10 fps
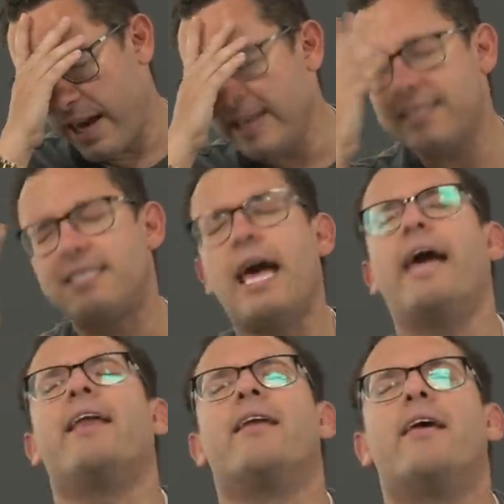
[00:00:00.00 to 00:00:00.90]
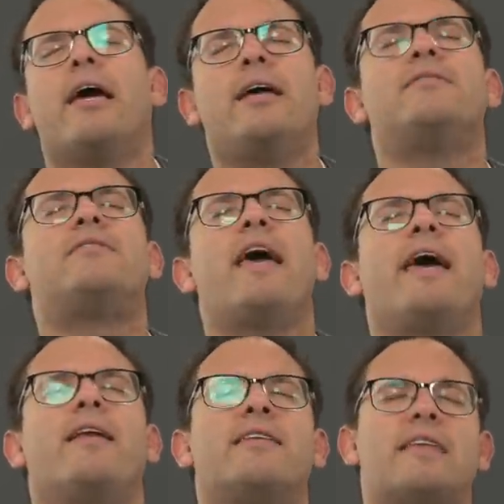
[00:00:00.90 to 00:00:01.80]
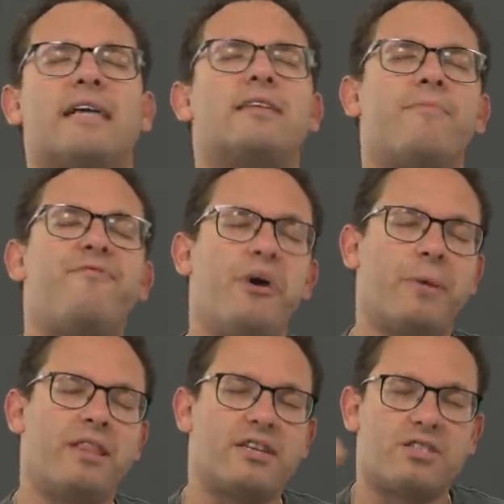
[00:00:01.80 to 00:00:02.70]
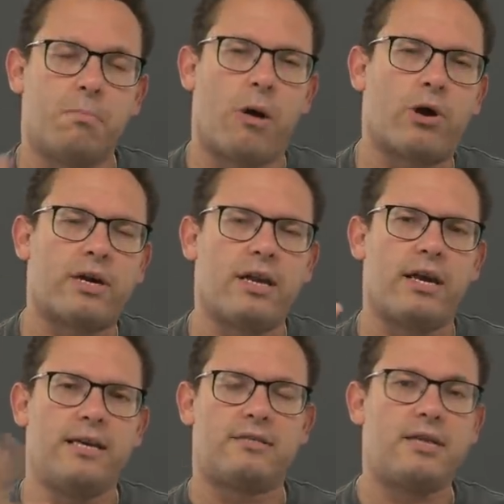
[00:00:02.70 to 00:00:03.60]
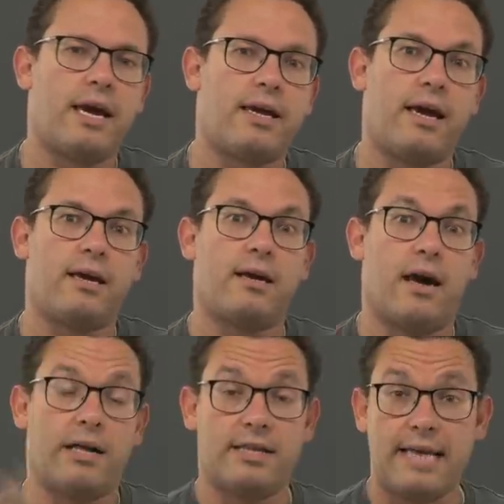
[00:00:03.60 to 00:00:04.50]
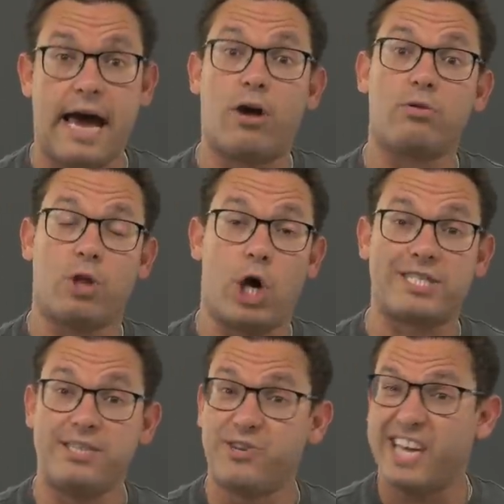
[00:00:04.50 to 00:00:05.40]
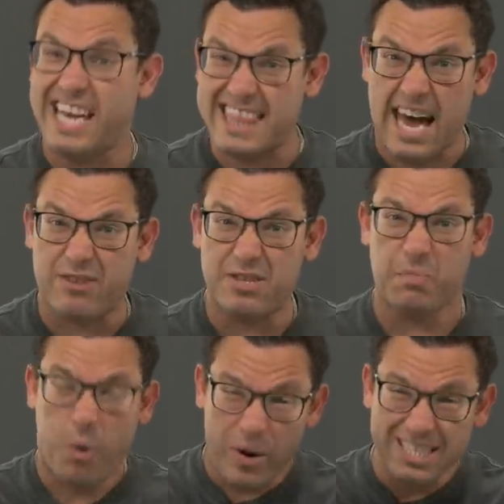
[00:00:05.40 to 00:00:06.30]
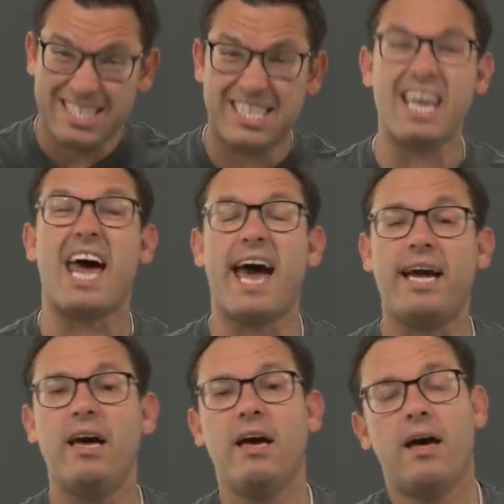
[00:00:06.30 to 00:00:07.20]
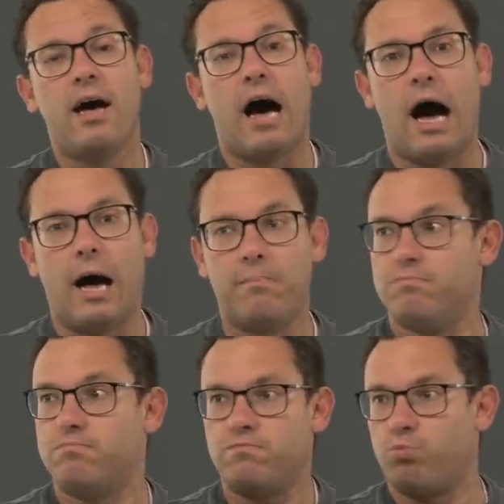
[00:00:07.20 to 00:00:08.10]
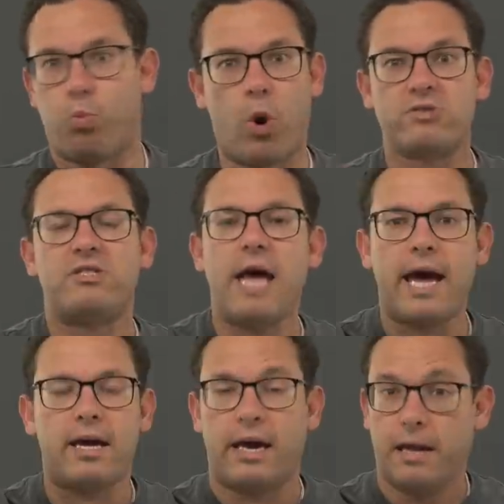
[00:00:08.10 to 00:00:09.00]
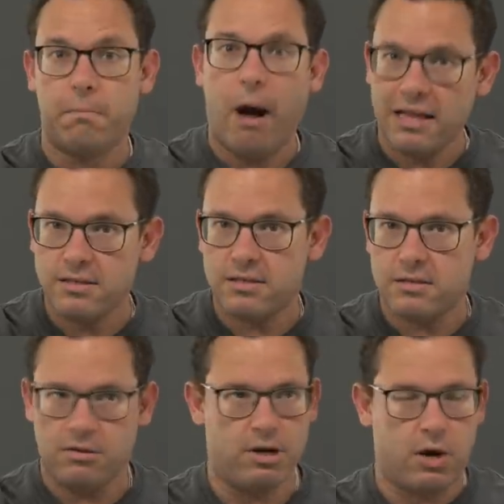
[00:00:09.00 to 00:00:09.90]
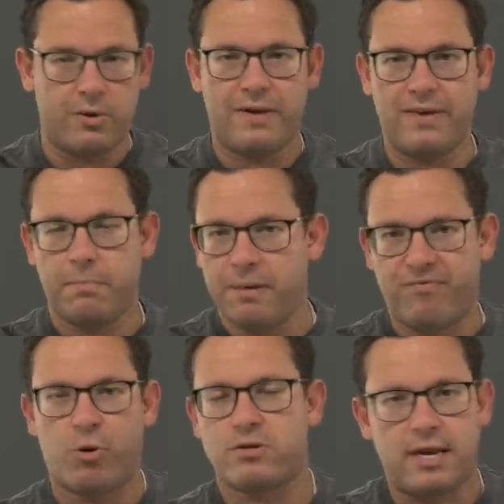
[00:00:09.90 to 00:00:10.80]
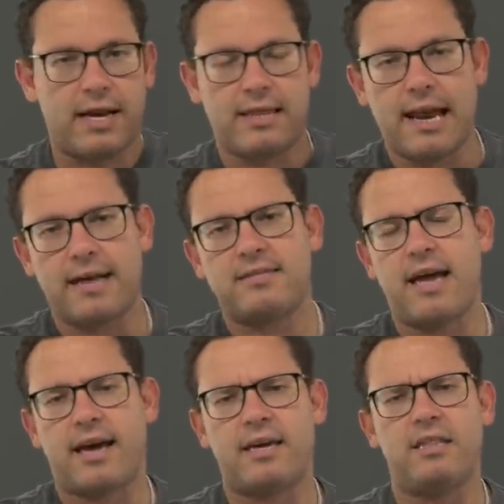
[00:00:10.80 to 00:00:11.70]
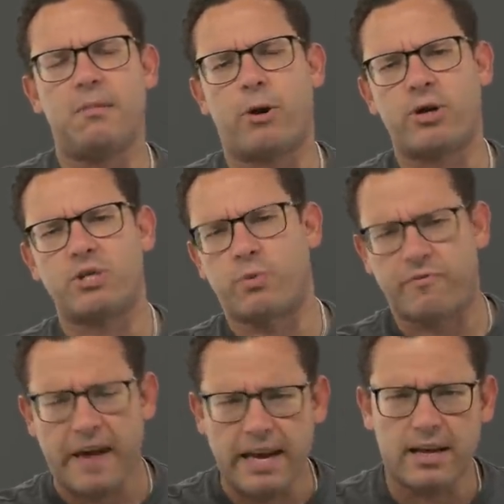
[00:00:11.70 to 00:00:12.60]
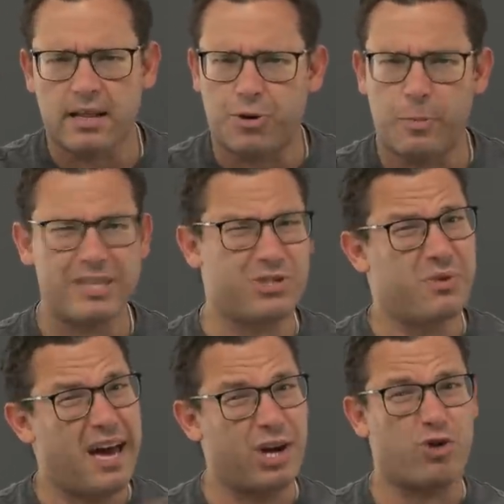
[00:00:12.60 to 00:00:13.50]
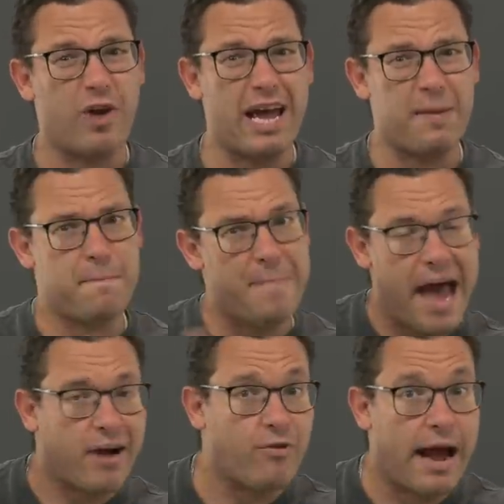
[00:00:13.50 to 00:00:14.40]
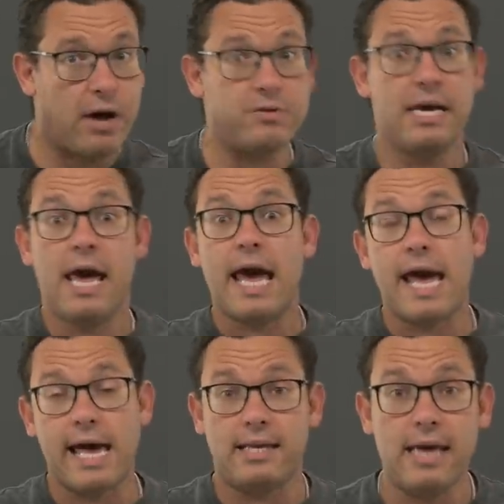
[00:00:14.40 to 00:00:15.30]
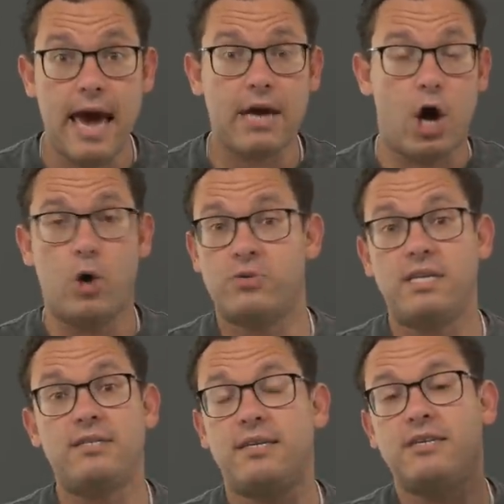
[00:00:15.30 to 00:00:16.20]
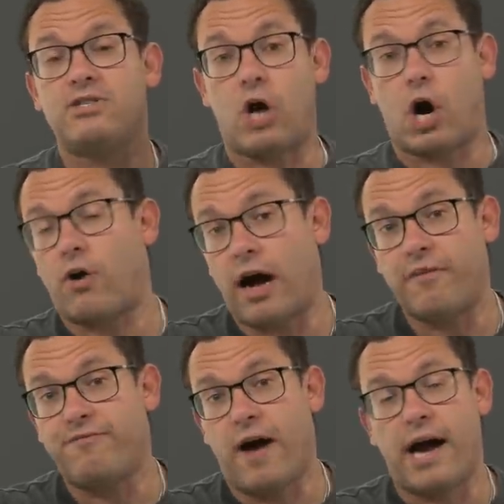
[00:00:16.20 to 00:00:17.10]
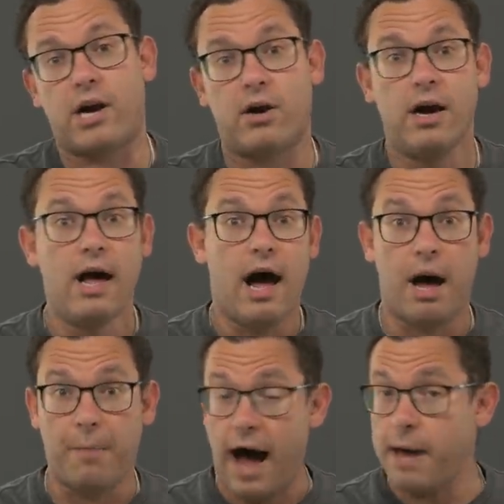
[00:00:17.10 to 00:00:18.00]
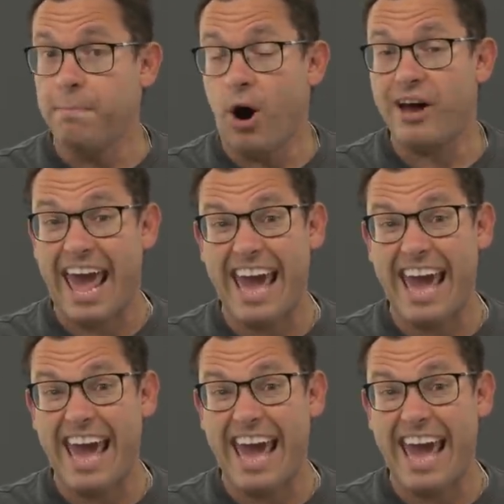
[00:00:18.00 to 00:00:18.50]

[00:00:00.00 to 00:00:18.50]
Insane, because as I'm filming this, the market is tanking. The Dow lost nearly 1,000 points today. Worst day in months. Even before today, the NASDAQ and the markets were fading a little bit, so not a great background. And yet OTCs are on fire. I bought